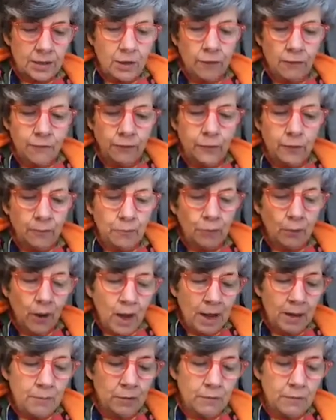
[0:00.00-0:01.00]
So for
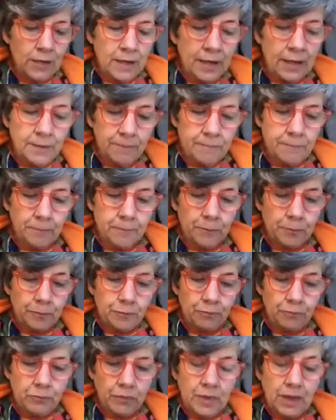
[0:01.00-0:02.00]
primary,
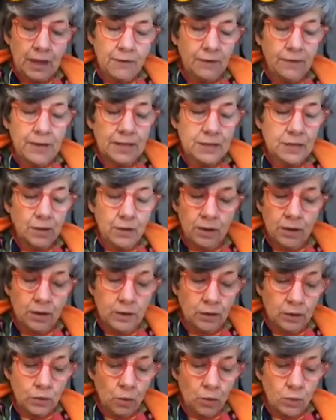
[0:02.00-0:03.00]

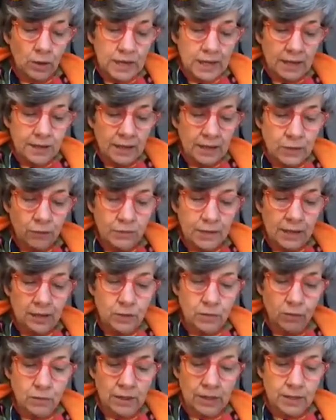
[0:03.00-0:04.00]
it's all in this
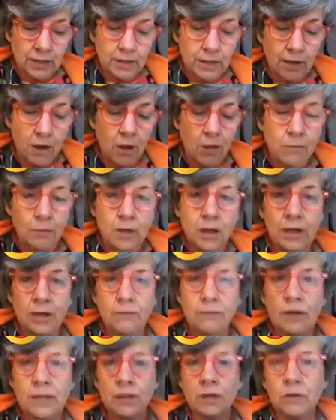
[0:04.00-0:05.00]
resource. It's the home
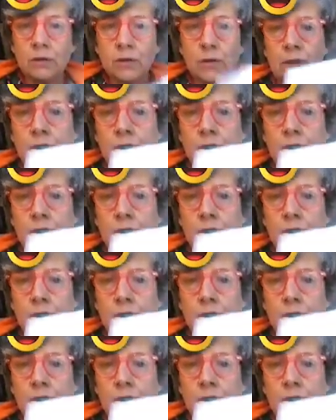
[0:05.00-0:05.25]
learning resource.